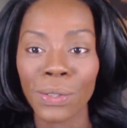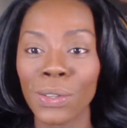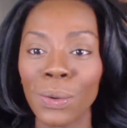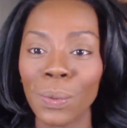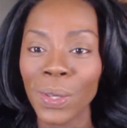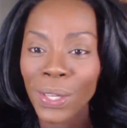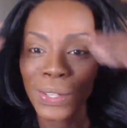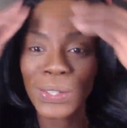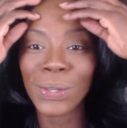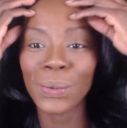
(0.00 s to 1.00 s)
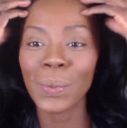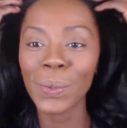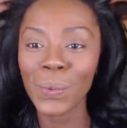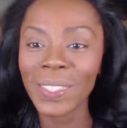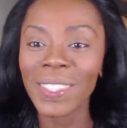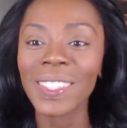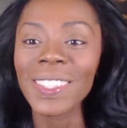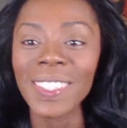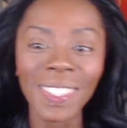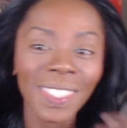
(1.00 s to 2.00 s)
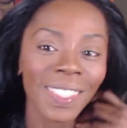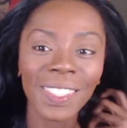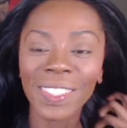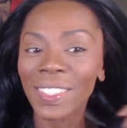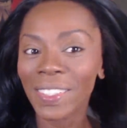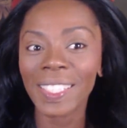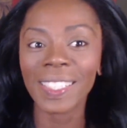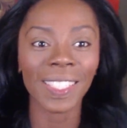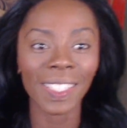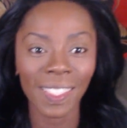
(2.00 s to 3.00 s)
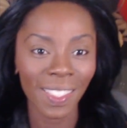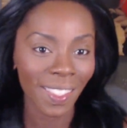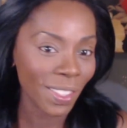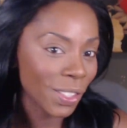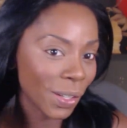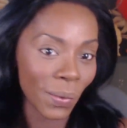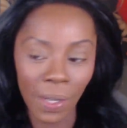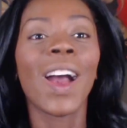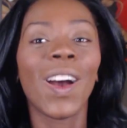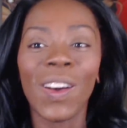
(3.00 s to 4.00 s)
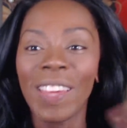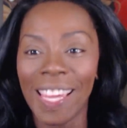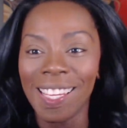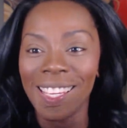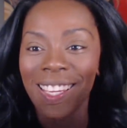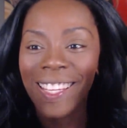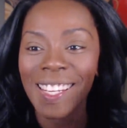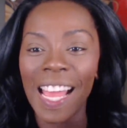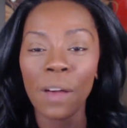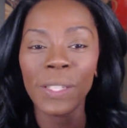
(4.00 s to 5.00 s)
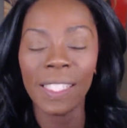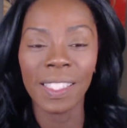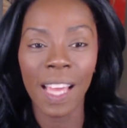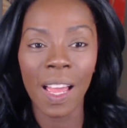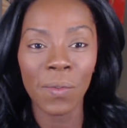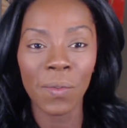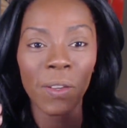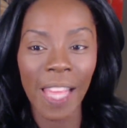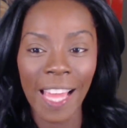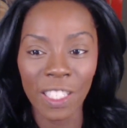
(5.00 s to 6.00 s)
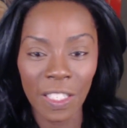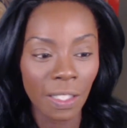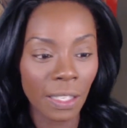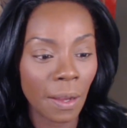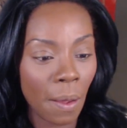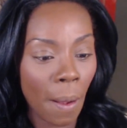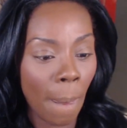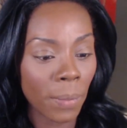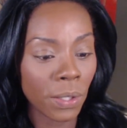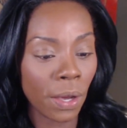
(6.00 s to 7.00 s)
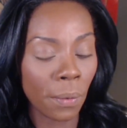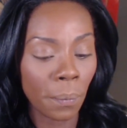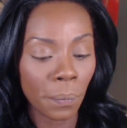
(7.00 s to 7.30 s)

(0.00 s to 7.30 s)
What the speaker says: No, nobody wants to look crazy. No one. Okay, now it's time for lashes. So,